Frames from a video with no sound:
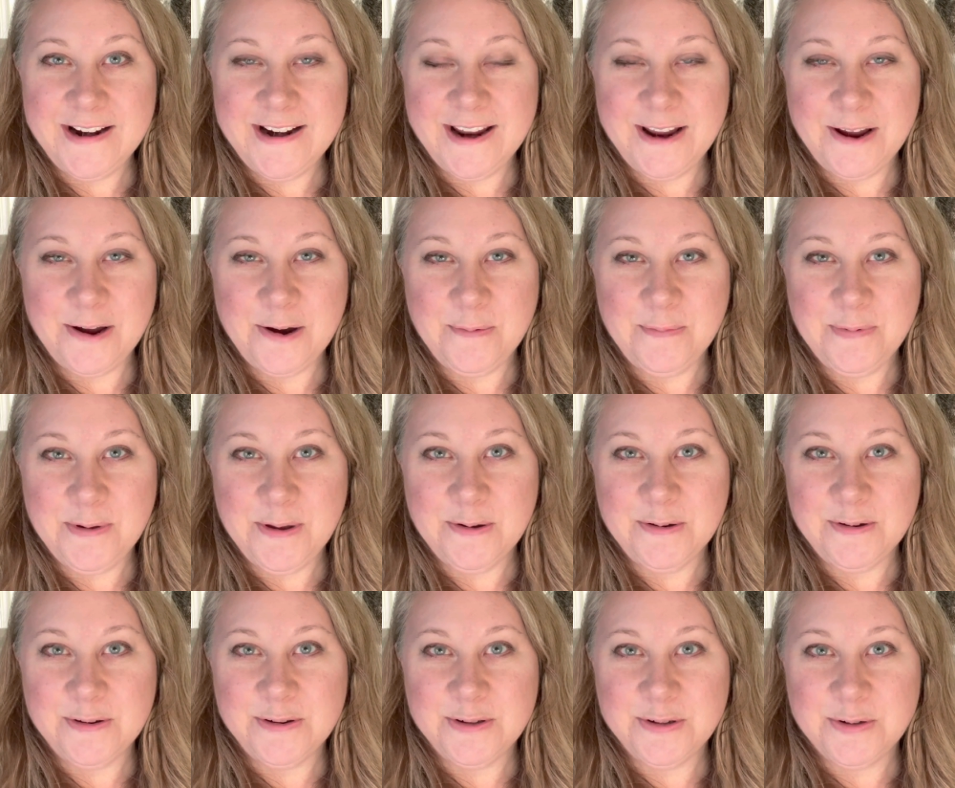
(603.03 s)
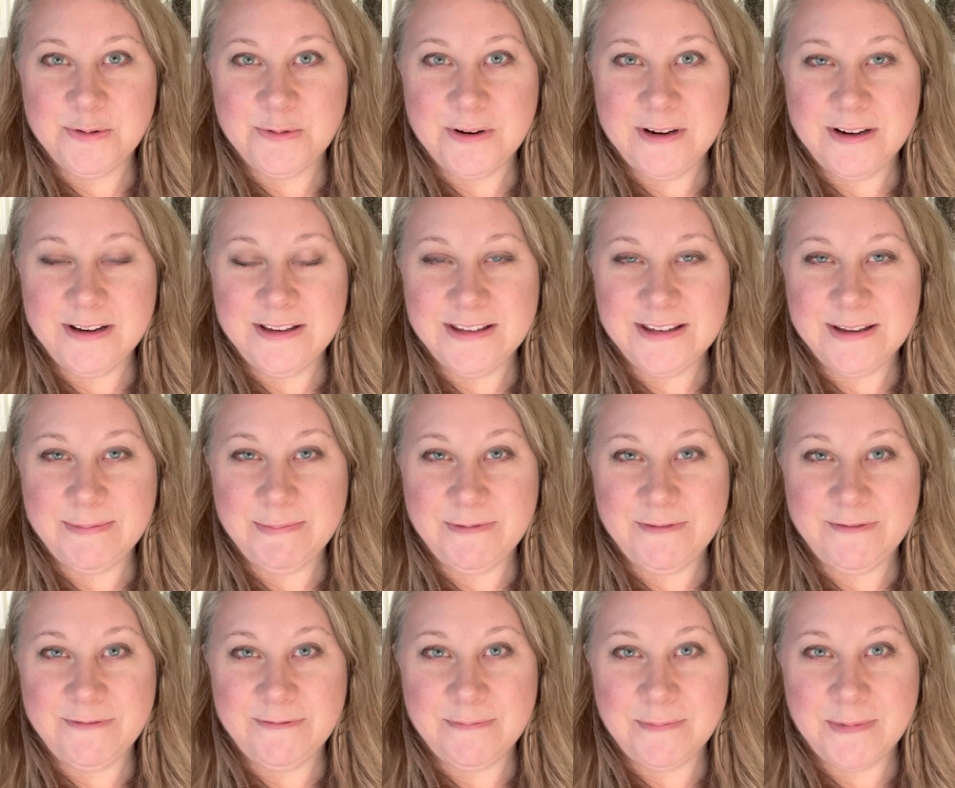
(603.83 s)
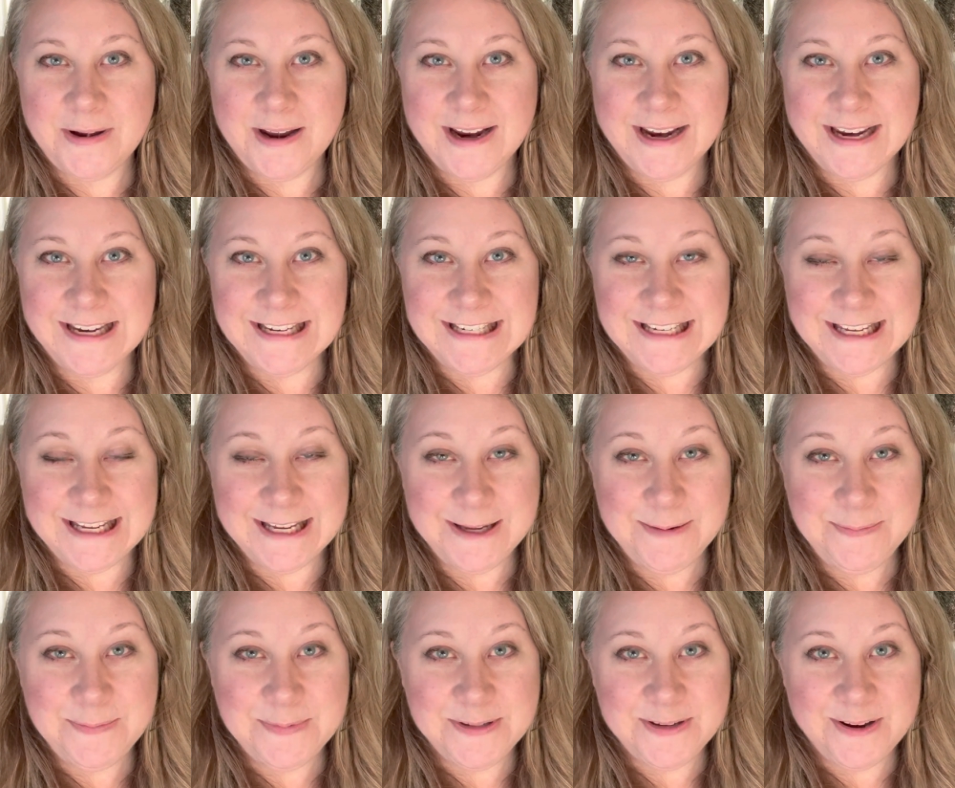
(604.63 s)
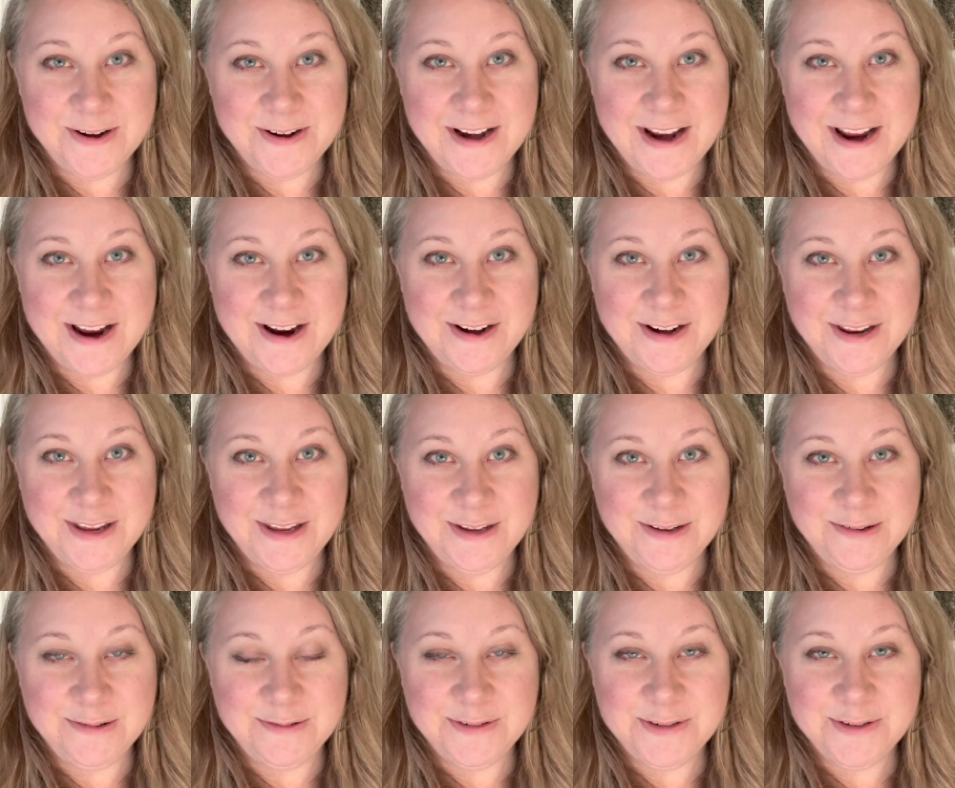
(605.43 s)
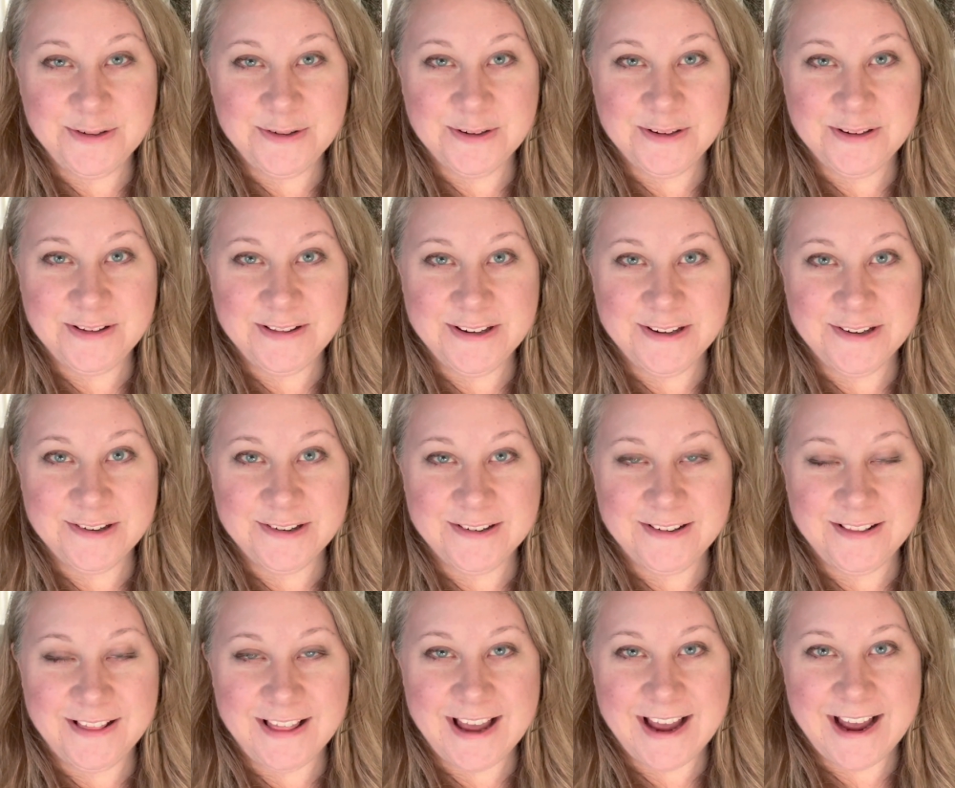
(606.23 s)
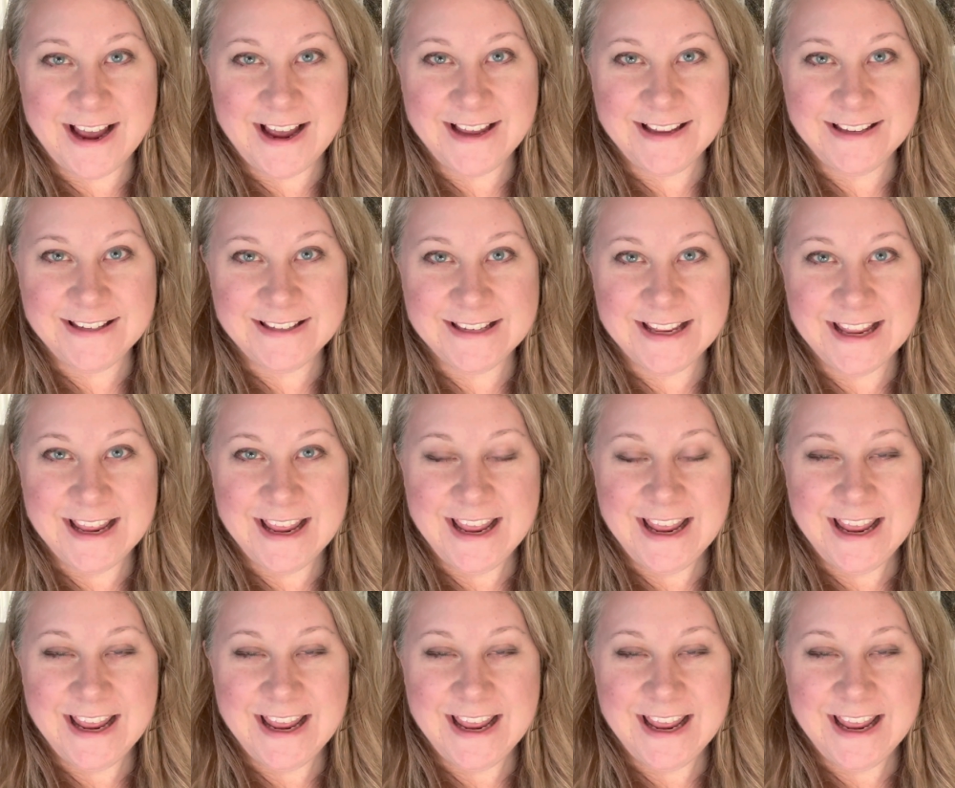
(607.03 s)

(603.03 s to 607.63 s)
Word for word: I hope you enjoyed some of my tips on how to use your clear glass.